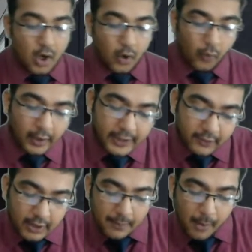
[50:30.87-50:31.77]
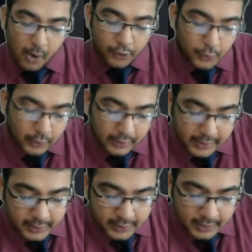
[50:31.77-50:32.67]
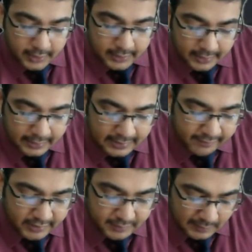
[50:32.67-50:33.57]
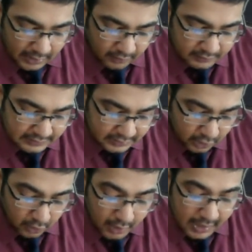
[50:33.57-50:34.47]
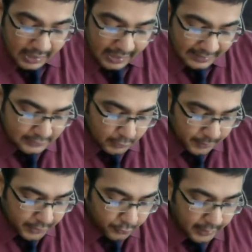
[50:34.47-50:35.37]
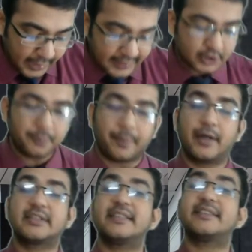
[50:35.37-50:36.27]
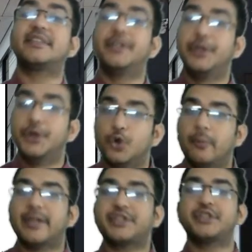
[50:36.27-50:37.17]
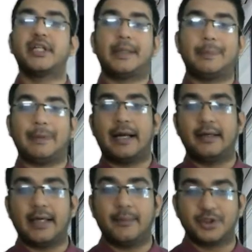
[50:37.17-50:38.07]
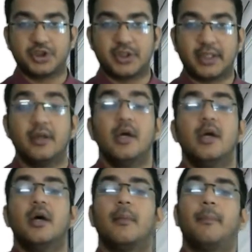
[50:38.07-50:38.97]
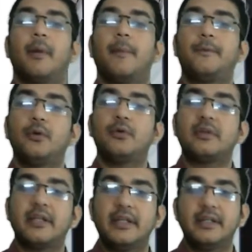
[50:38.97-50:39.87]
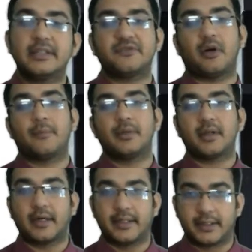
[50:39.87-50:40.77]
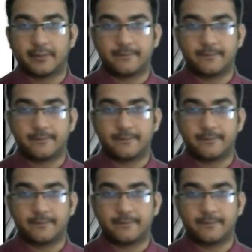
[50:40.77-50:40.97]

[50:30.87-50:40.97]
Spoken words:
Whatever amount you credit here in the reinvestment allowance reserve has to be utilized to purchase new machinery, plant and machinery up to 3 years from the credit.